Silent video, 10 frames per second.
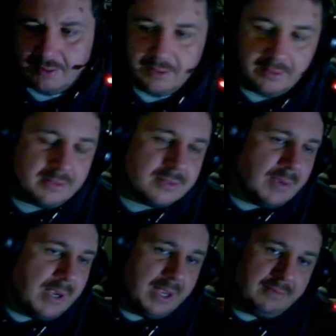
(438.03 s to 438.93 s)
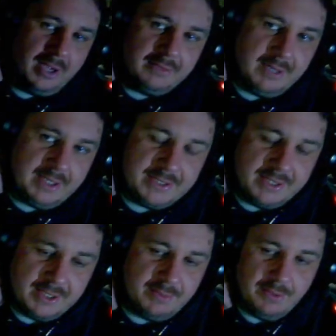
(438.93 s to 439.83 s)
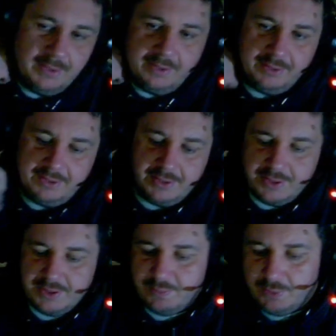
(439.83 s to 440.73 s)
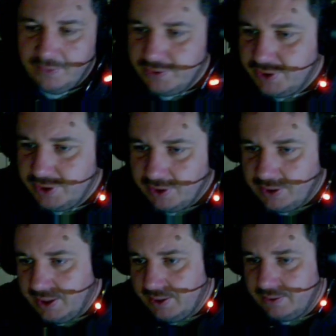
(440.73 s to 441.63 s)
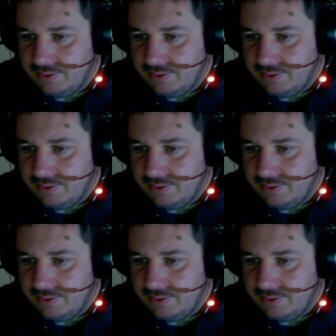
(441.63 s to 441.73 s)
This way unranked sucks, bro. You can just smurf so hard.